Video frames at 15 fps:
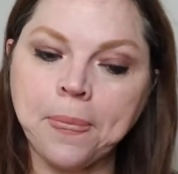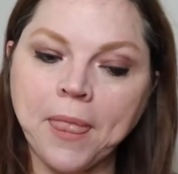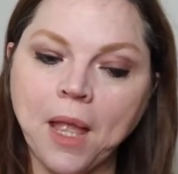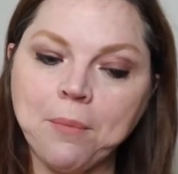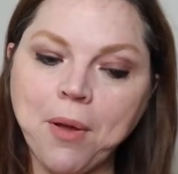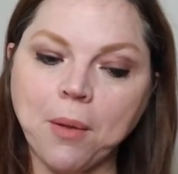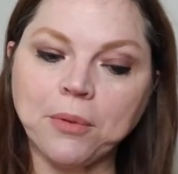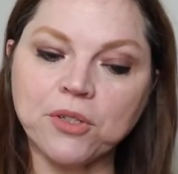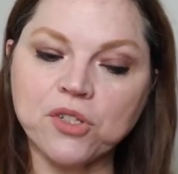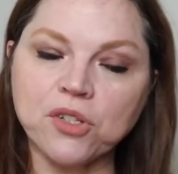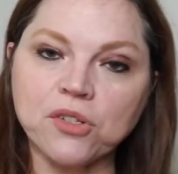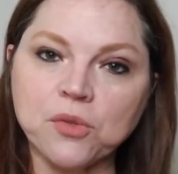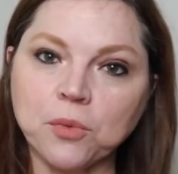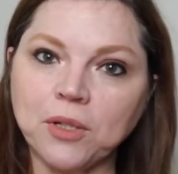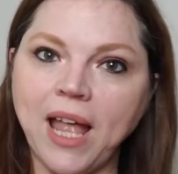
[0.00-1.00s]

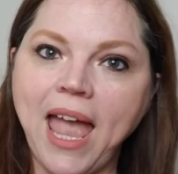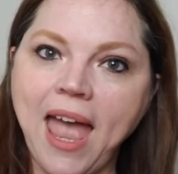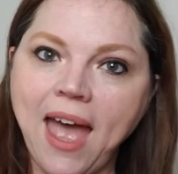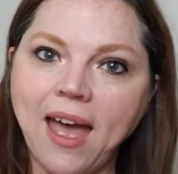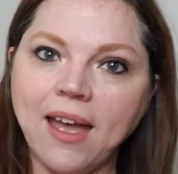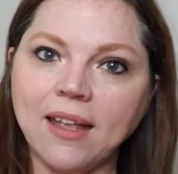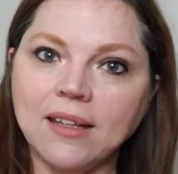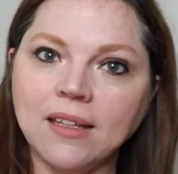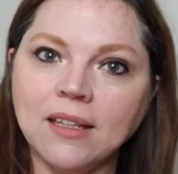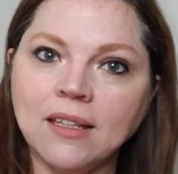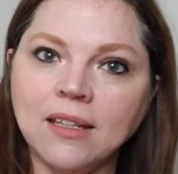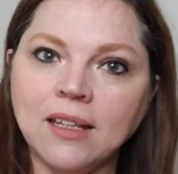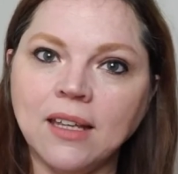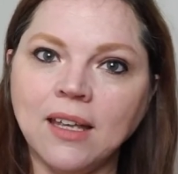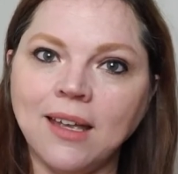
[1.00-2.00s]
publishers will add
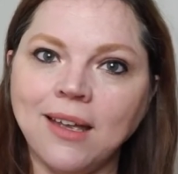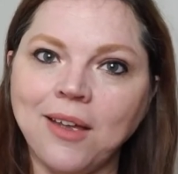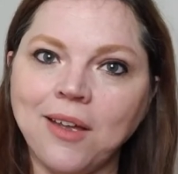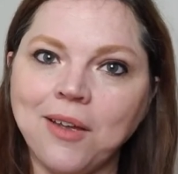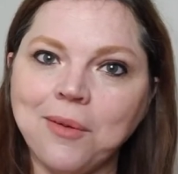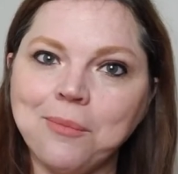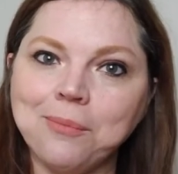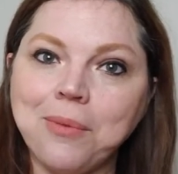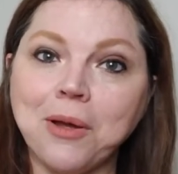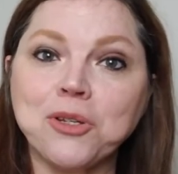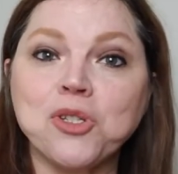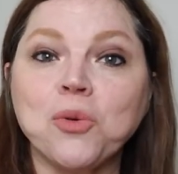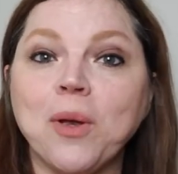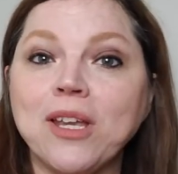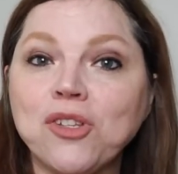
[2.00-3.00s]

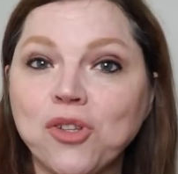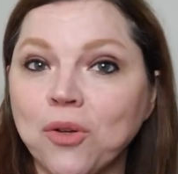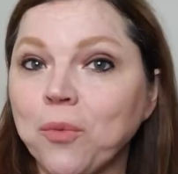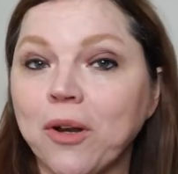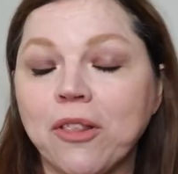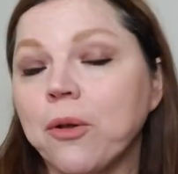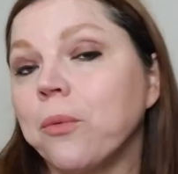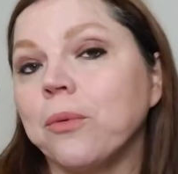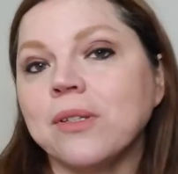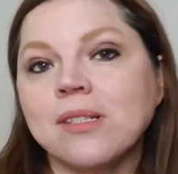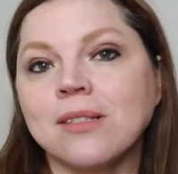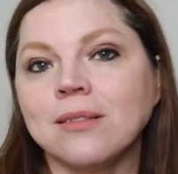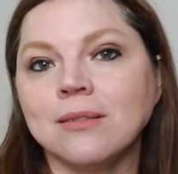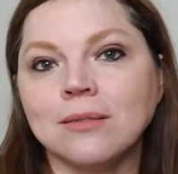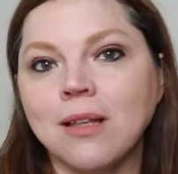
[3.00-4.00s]
punctuation where there
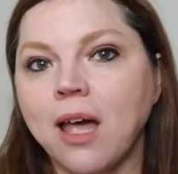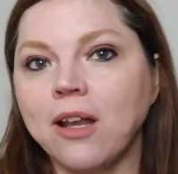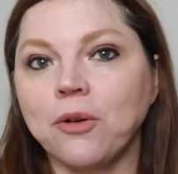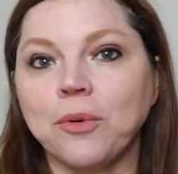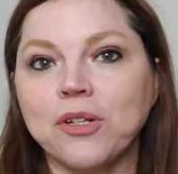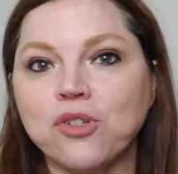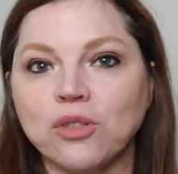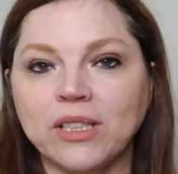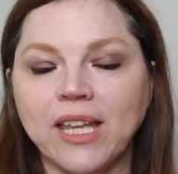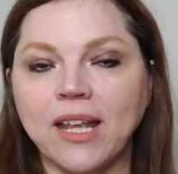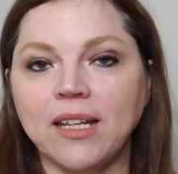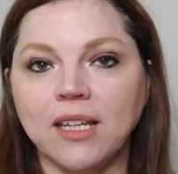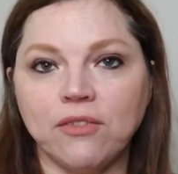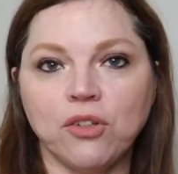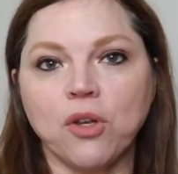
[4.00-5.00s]
was not originally
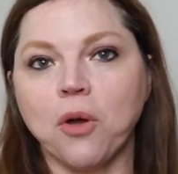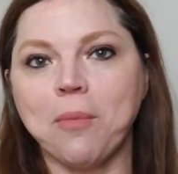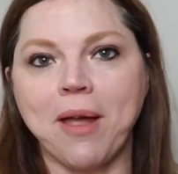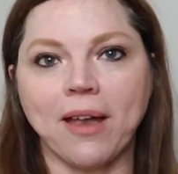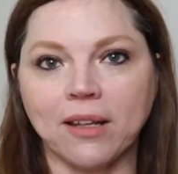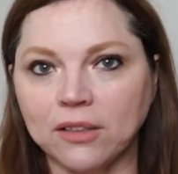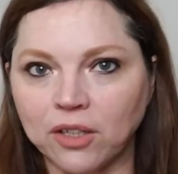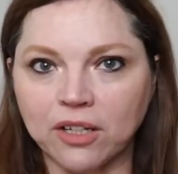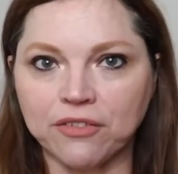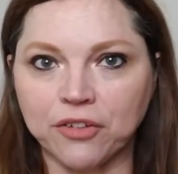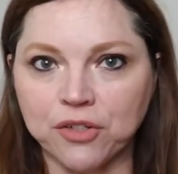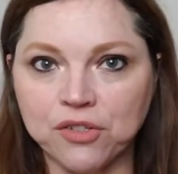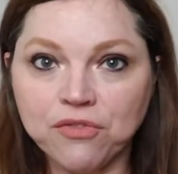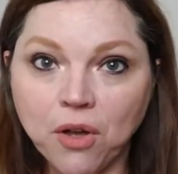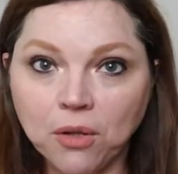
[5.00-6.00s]
any if you go back and look at
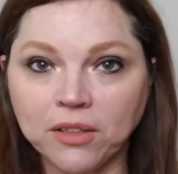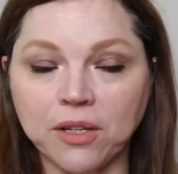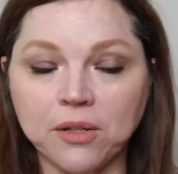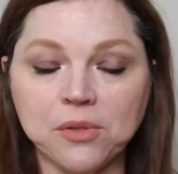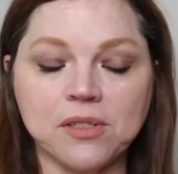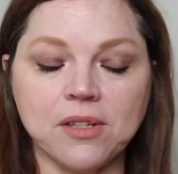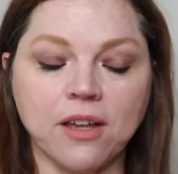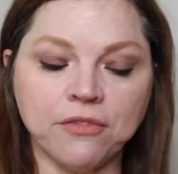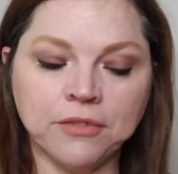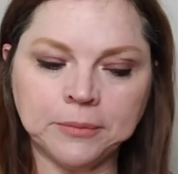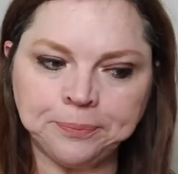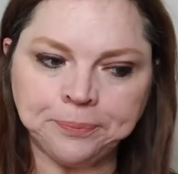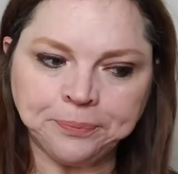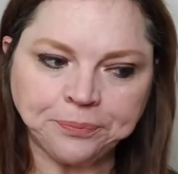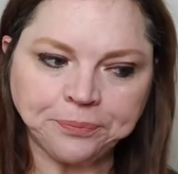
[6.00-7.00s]
first folio stuff.
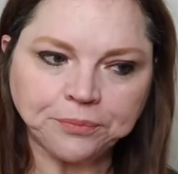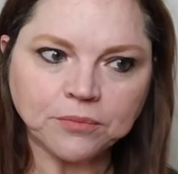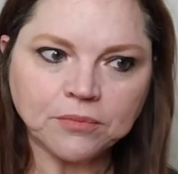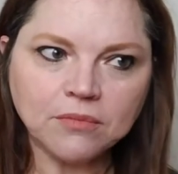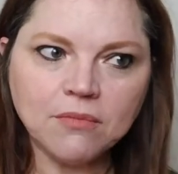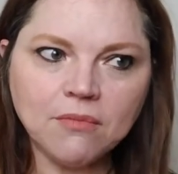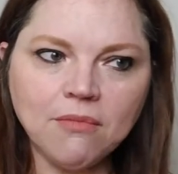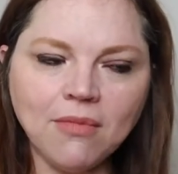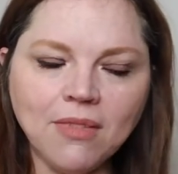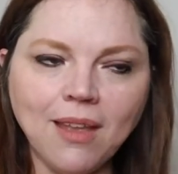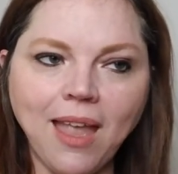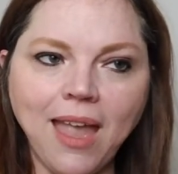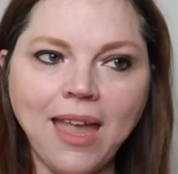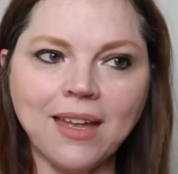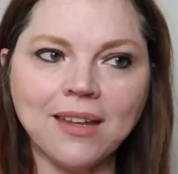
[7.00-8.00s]

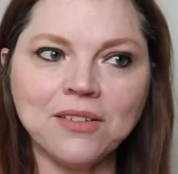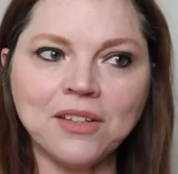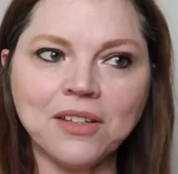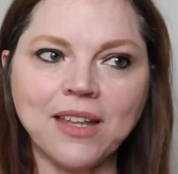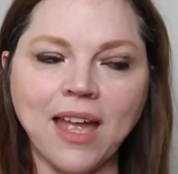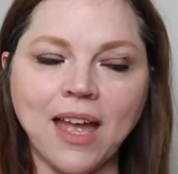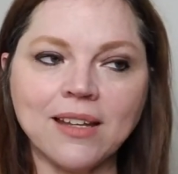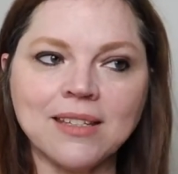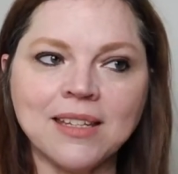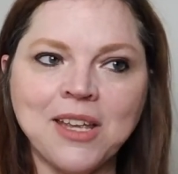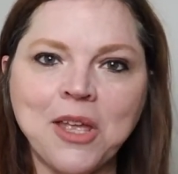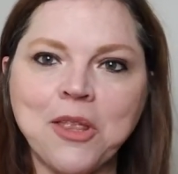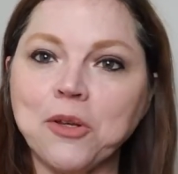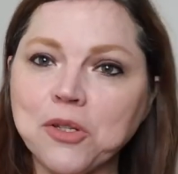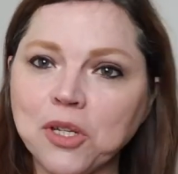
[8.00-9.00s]
And that
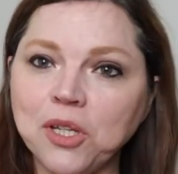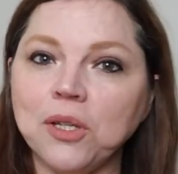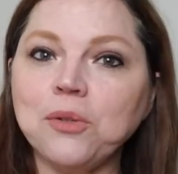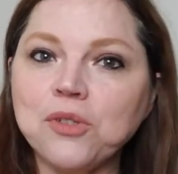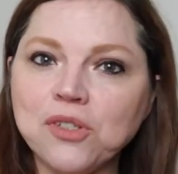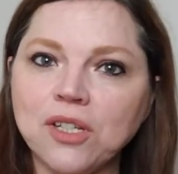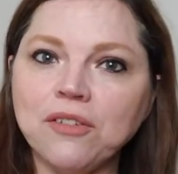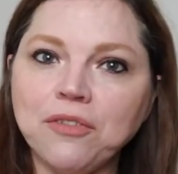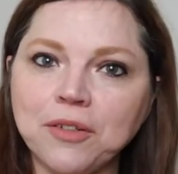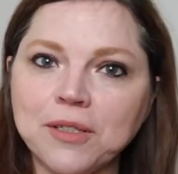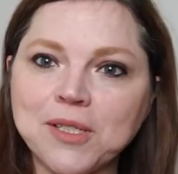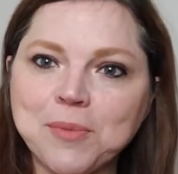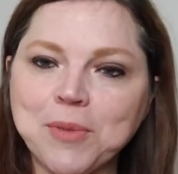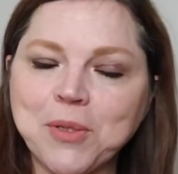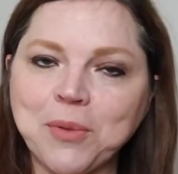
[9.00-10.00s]
there's a huge
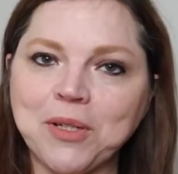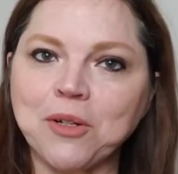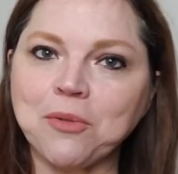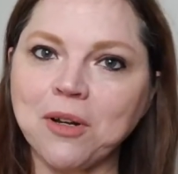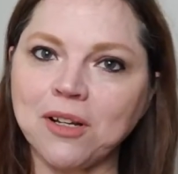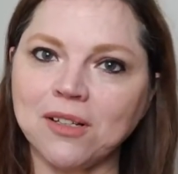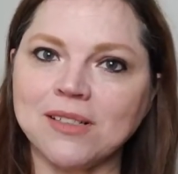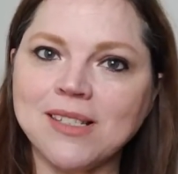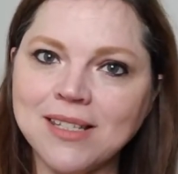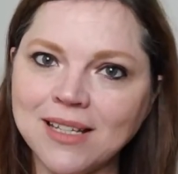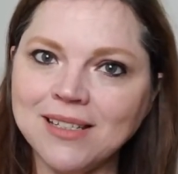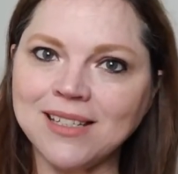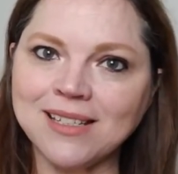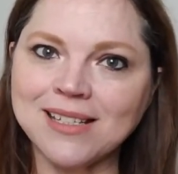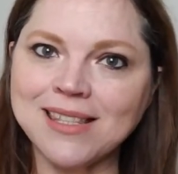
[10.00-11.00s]
difference between a run on
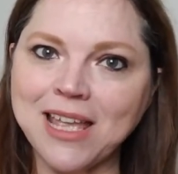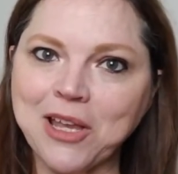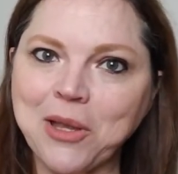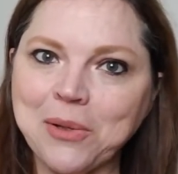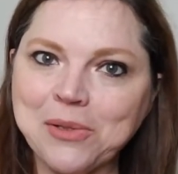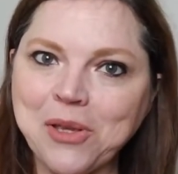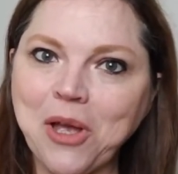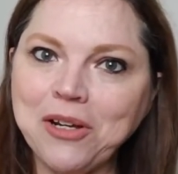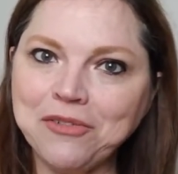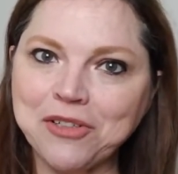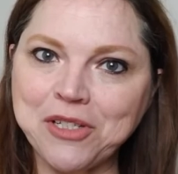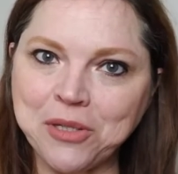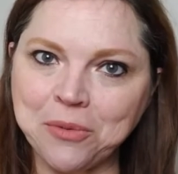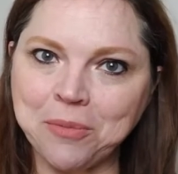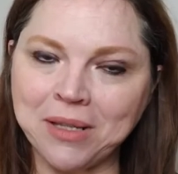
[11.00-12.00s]
sentence that goes on for
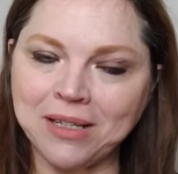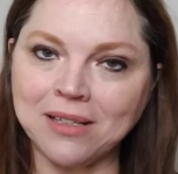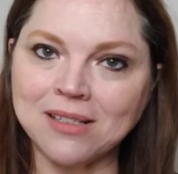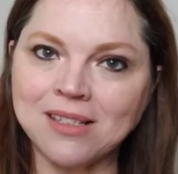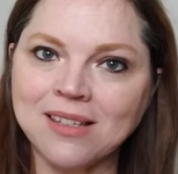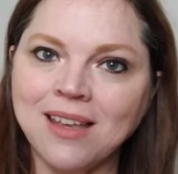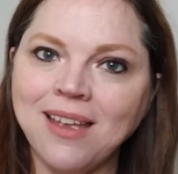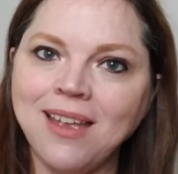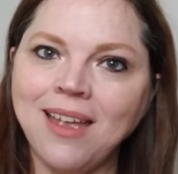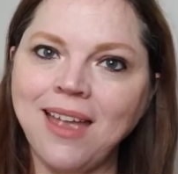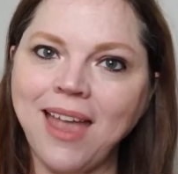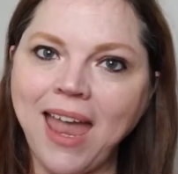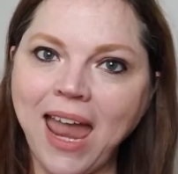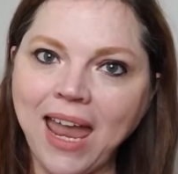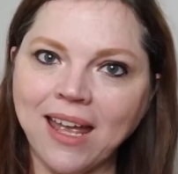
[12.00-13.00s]
two minutes
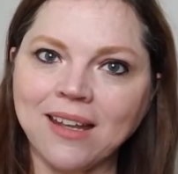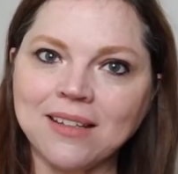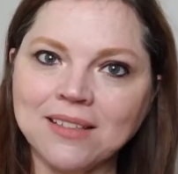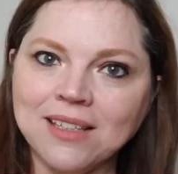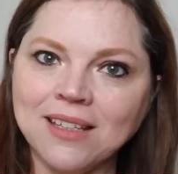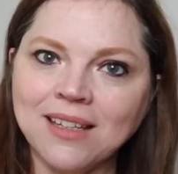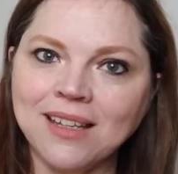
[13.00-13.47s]
and